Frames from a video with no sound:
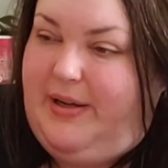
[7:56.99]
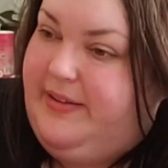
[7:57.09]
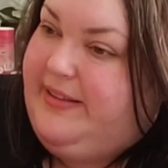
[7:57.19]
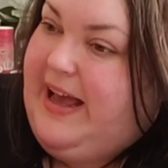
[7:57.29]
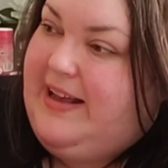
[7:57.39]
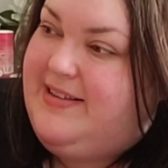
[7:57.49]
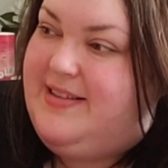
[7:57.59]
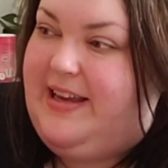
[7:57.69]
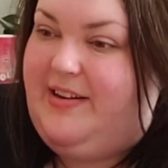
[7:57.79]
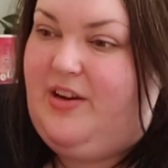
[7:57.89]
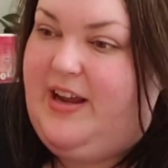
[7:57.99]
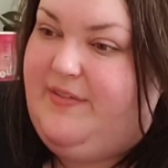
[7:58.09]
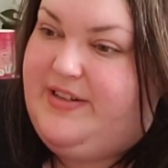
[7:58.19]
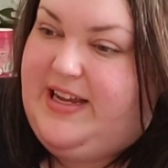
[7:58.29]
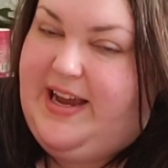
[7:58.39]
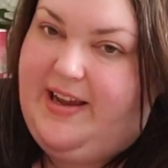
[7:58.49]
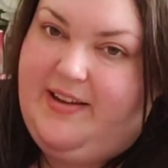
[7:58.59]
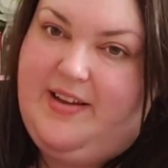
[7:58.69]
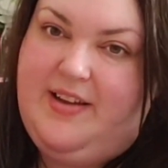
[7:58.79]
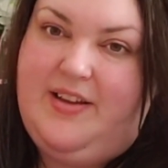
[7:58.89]
but less, like not every
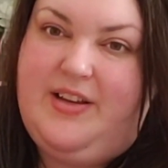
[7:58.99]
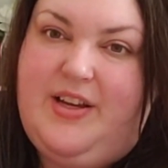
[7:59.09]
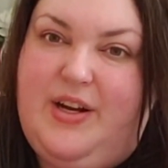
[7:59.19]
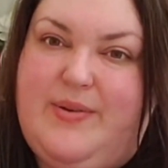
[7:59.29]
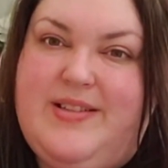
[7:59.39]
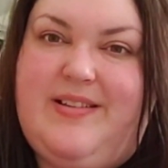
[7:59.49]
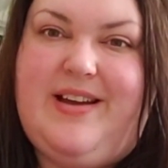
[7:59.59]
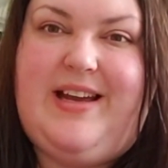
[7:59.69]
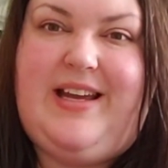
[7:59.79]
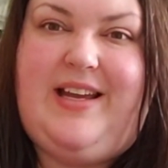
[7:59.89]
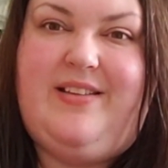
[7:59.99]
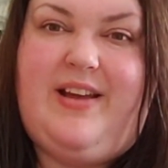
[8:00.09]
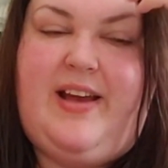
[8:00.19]
day. You know, it's not like I eat